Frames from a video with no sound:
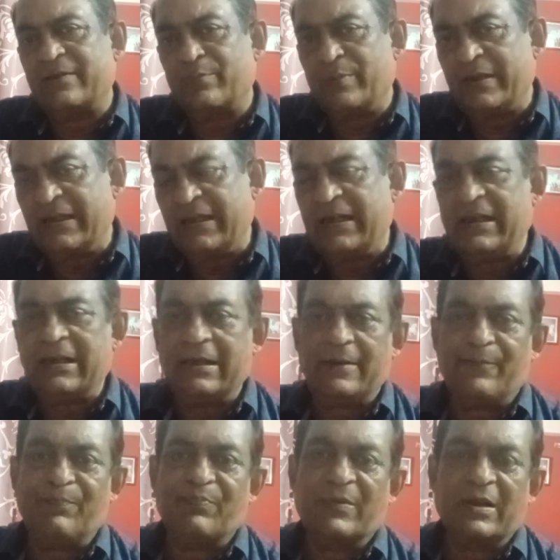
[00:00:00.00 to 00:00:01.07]
is
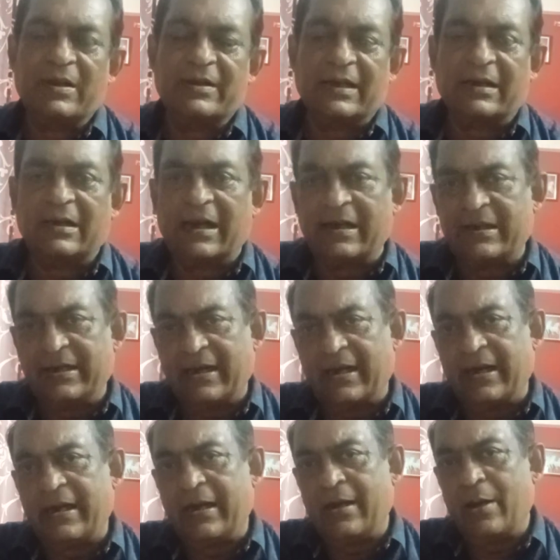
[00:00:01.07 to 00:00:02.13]
mini satellite
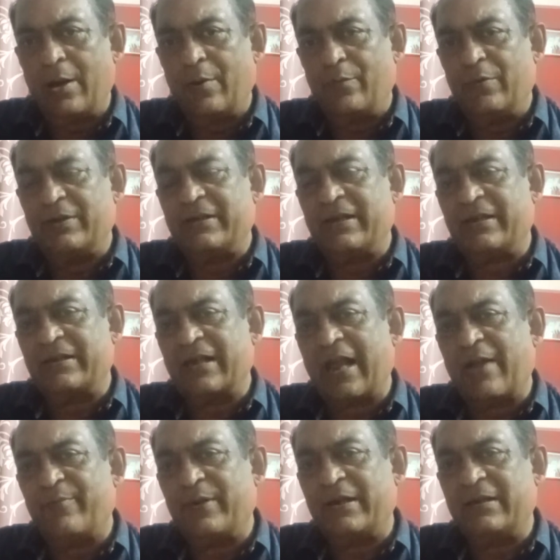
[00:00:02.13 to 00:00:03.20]
DNA, which is
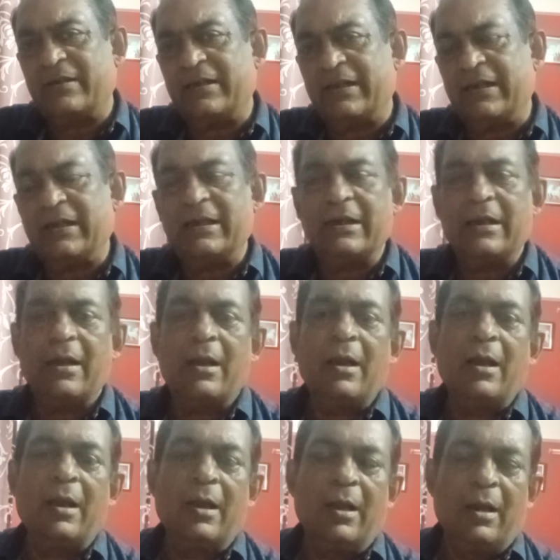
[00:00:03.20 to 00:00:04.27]
having the
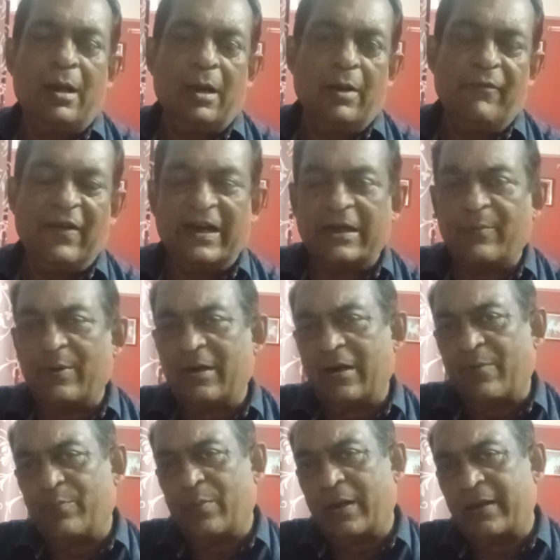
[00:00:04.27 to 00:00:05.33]
variable
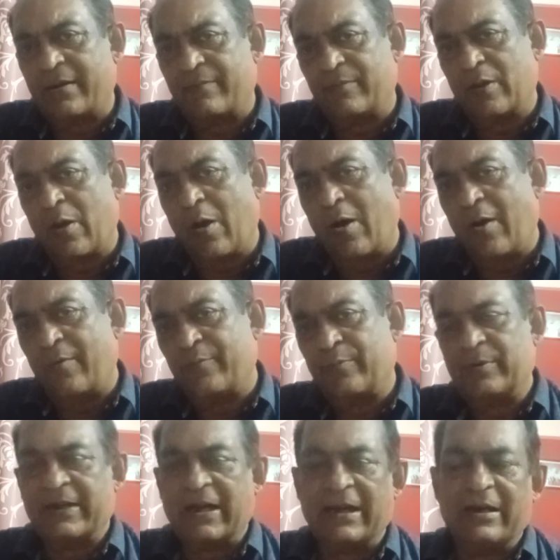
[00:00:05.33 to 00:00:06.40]
number
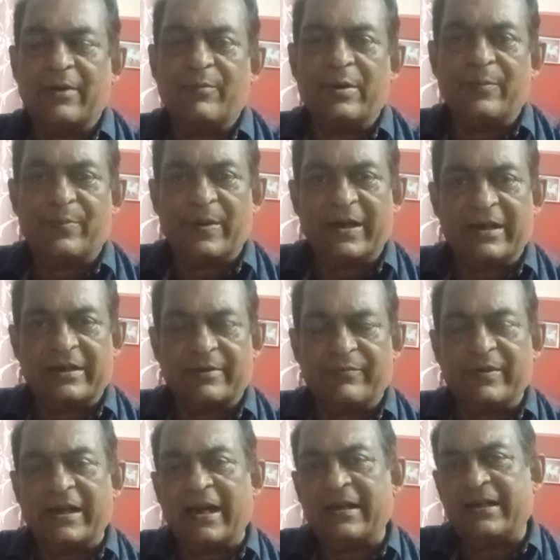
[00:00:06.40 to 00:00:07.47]
of tandem repeats,
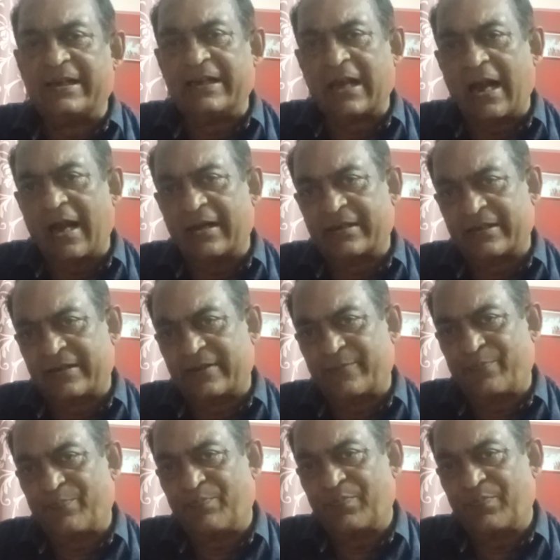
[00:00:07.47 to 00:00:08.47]
VNTRs,